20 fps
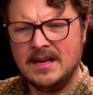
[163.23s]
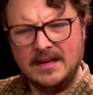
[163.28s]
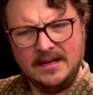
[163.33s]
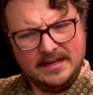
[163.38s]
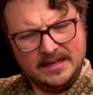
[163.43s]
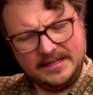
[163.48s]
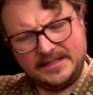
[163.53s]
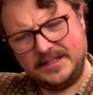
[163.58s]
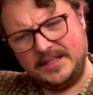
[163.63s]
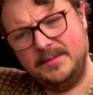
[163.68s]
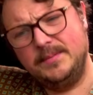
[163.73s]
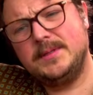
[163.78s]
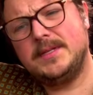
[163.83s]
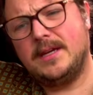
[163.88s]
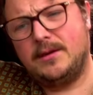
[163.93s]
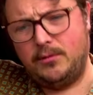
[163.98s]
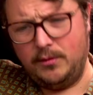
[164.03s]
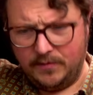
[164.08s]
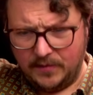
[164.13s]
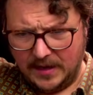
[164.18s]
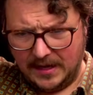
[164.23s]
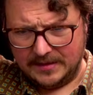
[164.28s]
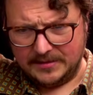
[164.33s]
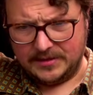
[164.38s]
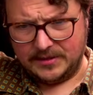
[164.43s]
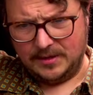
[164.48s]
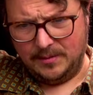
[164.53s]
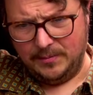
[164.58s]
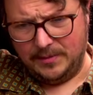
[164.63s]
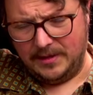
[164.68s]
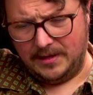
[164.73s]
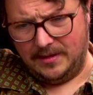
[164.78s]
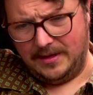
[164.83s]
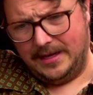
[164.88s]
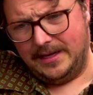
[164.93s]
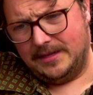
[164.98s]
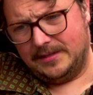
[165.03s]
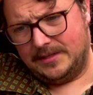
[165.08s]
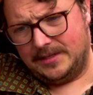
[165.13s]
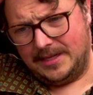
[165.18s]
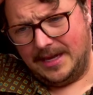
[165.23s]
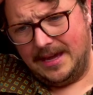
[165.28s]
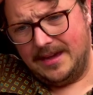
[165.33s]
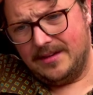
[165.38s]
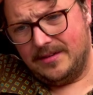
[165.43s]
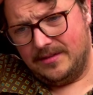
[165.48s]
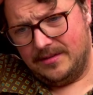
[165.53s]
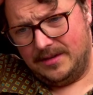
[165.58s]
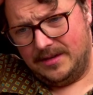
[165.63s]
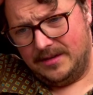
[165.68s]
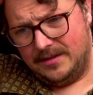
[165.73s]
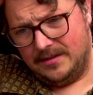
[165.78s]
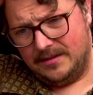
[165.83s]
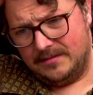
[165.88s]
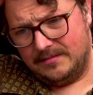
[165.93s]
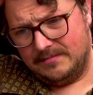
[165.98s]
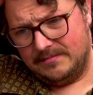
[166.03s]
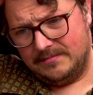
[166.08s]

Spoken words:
It seems like we've got something like a scale here,